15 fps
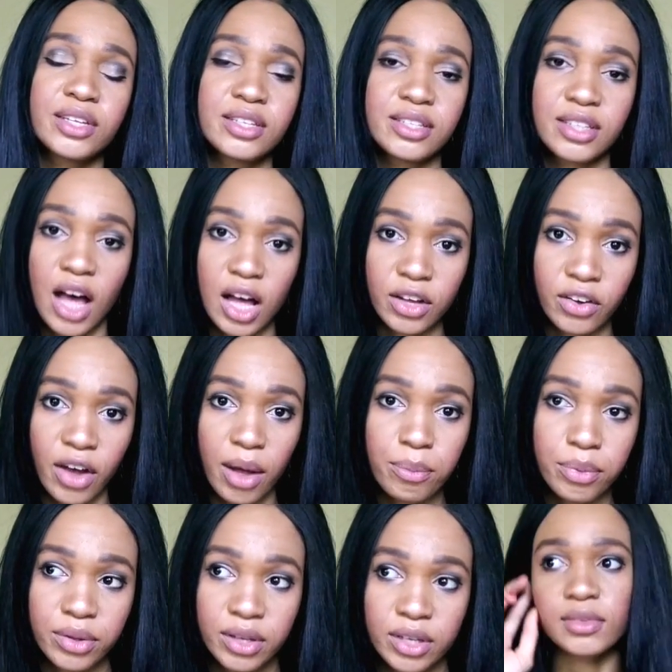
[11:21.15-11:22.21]
Zagreb.
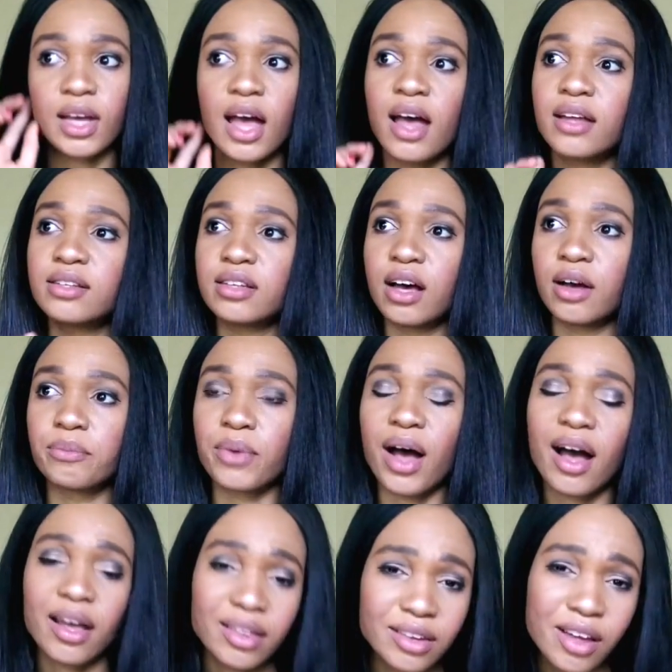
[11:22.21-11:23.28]
And
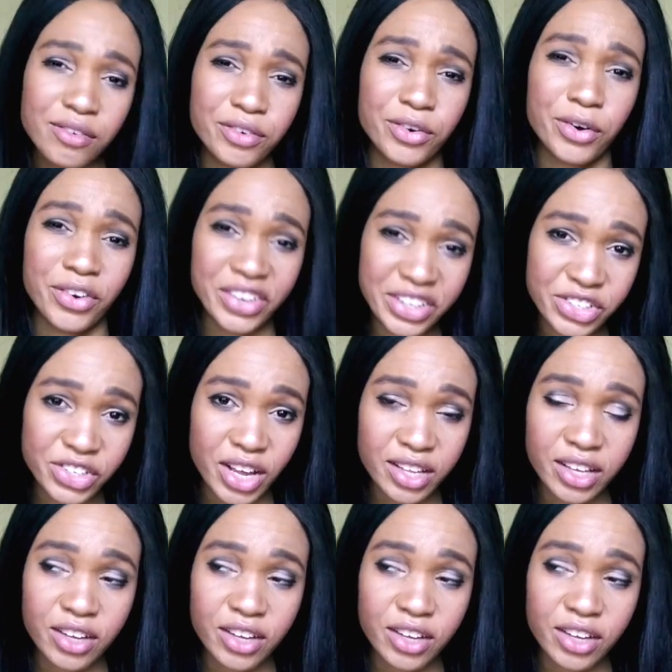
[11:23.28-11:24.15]
I love Croatia.